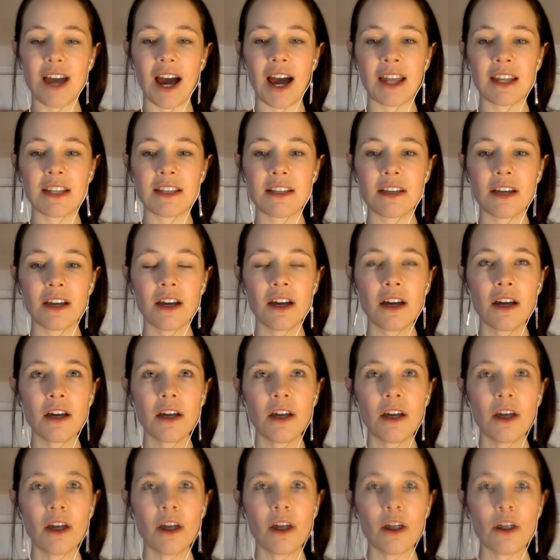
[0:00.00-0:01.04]
And
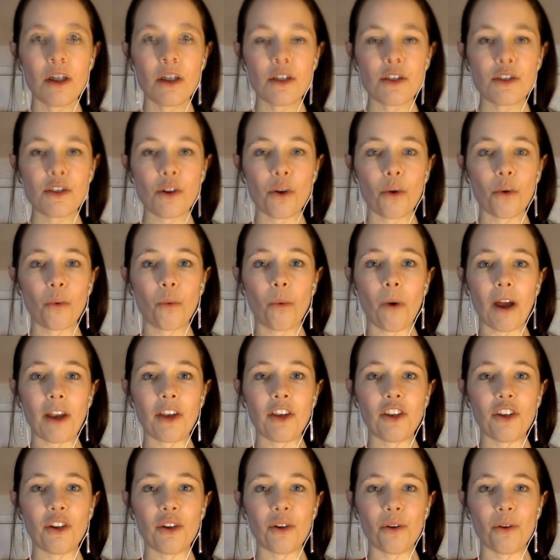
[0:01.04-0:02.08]
so
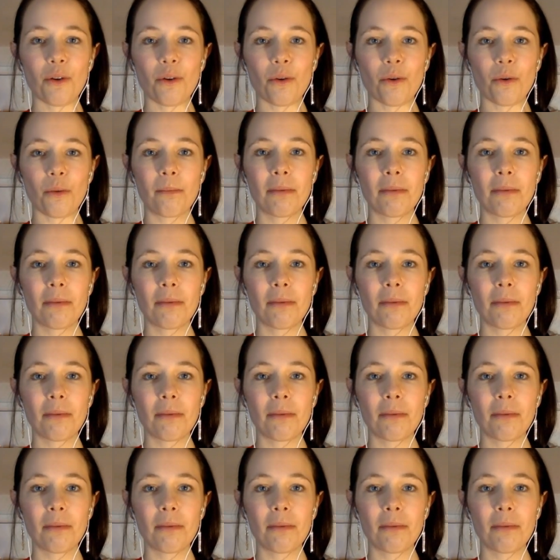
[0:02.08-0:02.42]
when you